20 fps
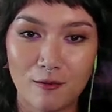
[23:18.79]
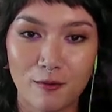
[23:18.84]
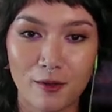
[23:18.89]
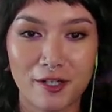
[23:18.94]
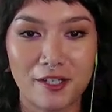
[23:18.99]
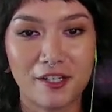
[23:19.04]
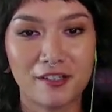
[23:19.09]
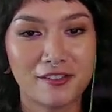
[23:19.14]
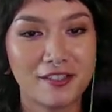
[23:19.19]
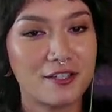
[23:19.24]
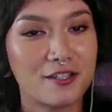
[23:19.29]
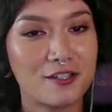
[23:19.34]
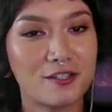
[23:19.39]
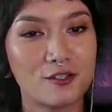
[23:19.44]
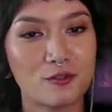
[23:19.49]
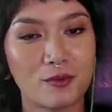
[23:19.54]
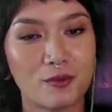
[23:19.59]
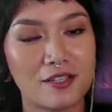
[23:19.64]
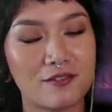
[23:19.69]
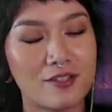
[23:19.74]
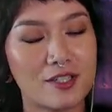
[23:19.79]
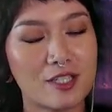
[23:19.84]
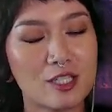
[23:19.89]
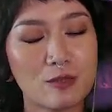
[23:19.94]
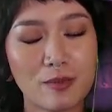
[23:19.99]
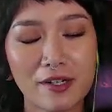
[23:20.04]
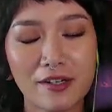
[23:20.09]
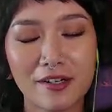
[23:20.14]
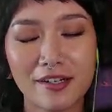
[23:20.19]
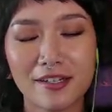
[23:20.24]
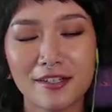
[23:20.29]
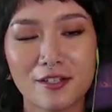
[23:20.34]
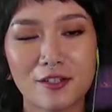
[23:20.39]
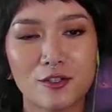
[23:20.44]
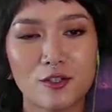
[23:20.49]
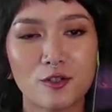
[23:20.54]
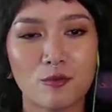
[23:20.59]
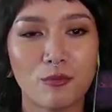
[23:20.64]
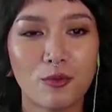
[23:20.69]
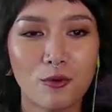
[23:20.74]
where young leaders with lived experience
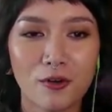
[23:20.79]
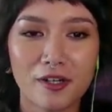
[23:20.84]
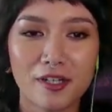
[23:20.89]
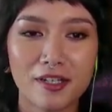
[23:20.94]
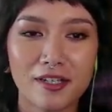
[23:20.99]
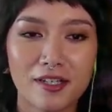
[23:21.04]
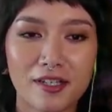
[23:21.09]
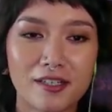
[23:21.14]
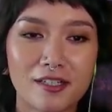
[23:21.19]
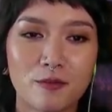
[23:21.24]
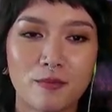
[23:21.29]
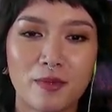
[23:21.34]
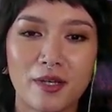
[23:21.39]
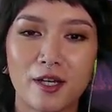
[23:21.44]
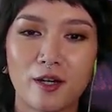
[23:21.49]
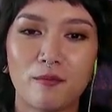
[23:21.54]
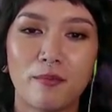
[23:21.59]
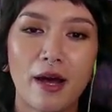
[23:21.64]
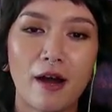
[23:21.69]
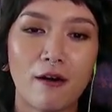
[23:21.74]
are supported to become